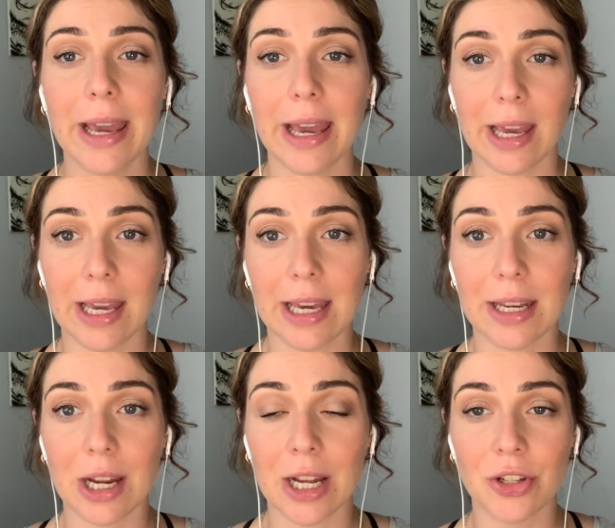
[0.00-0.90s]
And
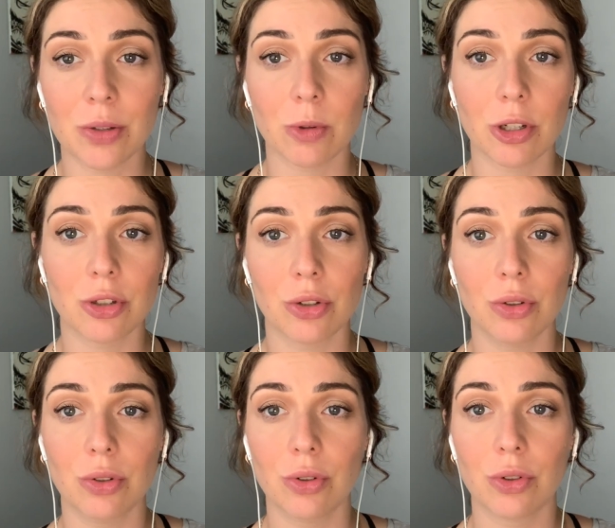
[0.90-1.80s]
I just wanted
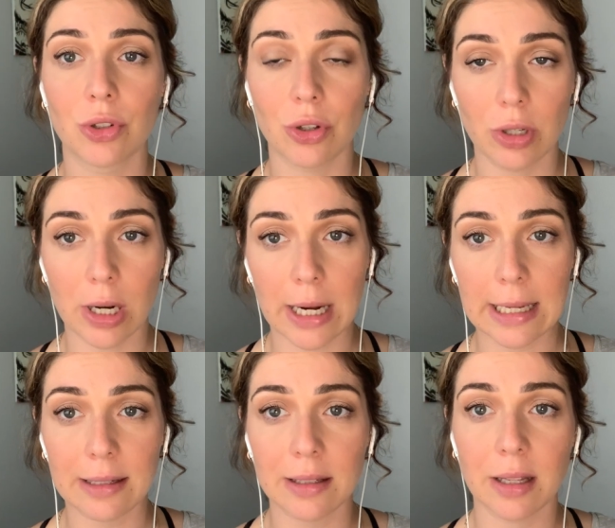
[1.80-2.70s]
to show you guys